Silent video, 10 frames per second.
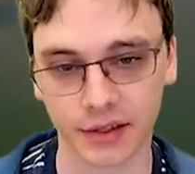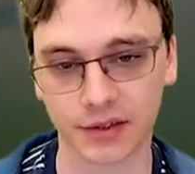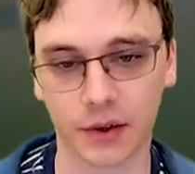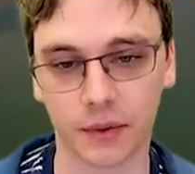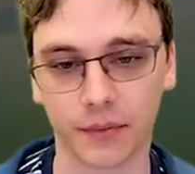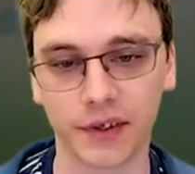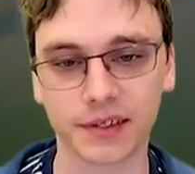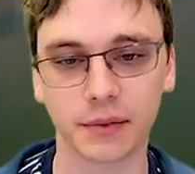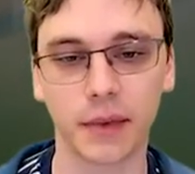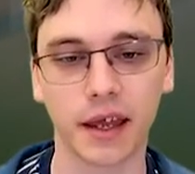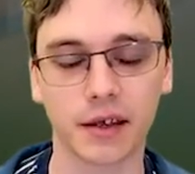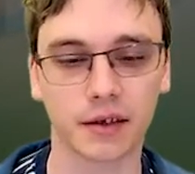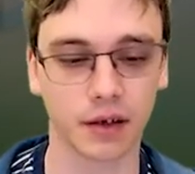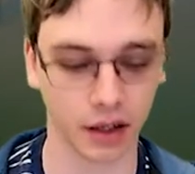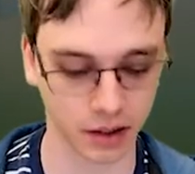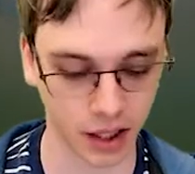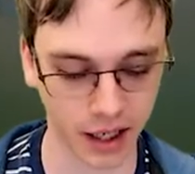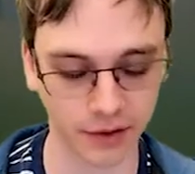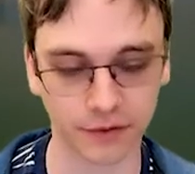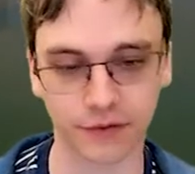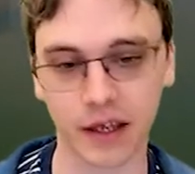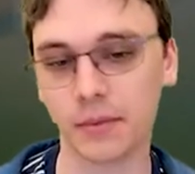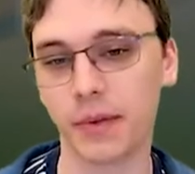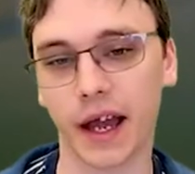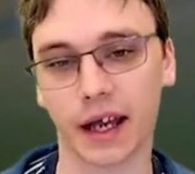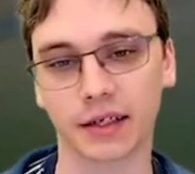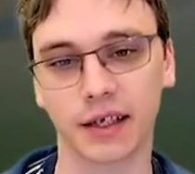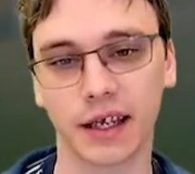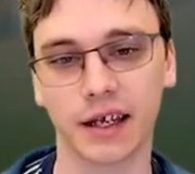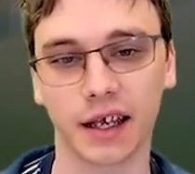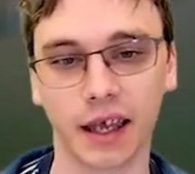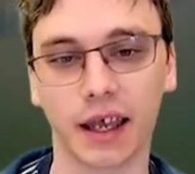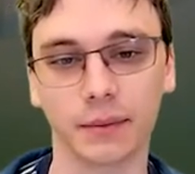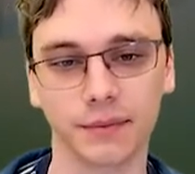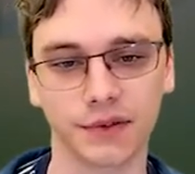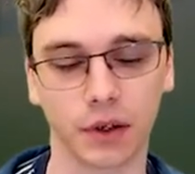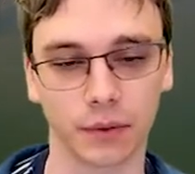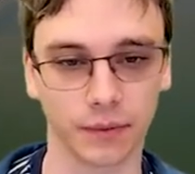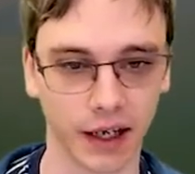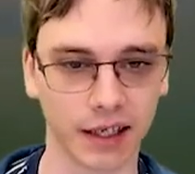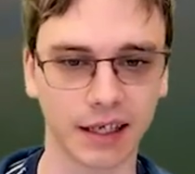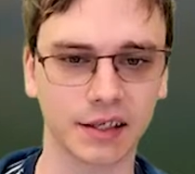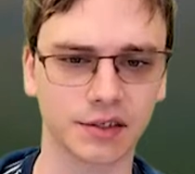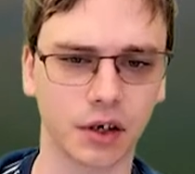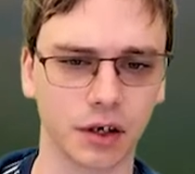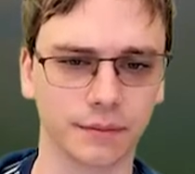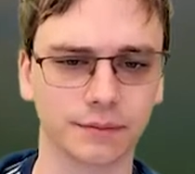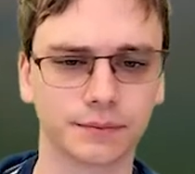So this can make a lot of impact in a game. So I like this card.